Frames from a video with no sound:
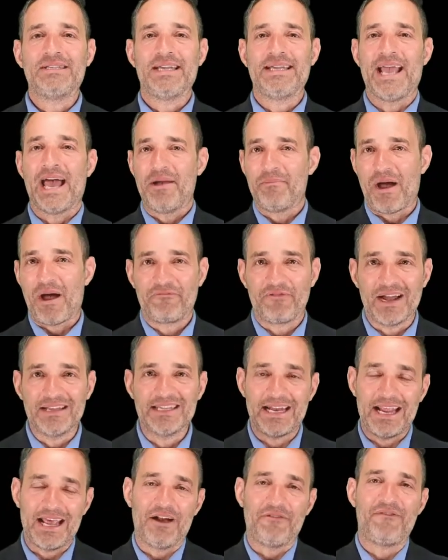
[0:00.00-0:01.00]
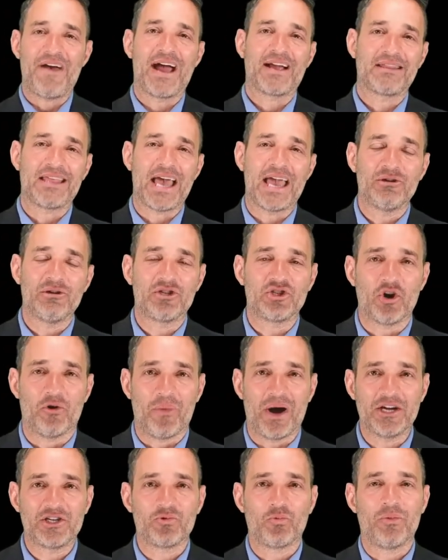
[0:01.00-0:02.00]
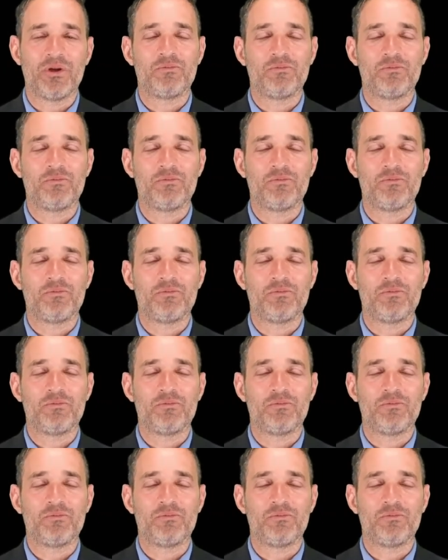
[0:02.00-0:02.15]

Once again, my friends at Innofact, thank you so much.